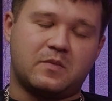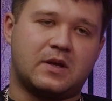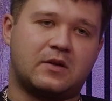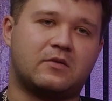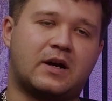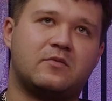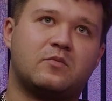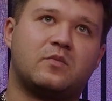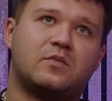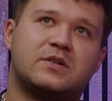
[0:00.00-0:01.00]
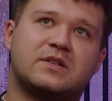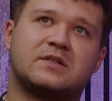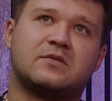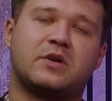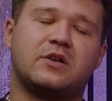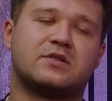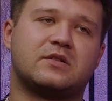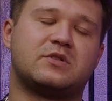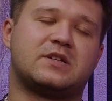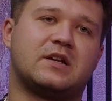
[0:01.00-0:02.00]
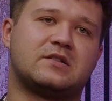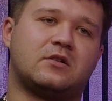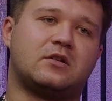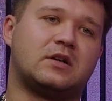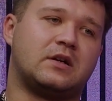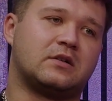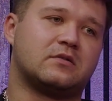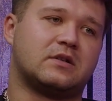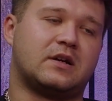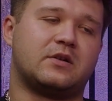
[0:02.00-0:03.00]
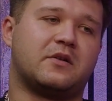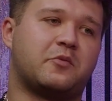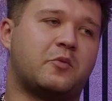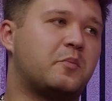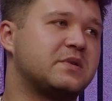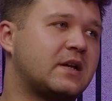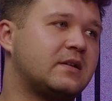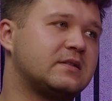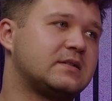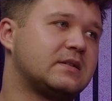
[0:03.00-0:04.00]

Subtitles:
like we say this a lot in England. Like, you have 1%ers.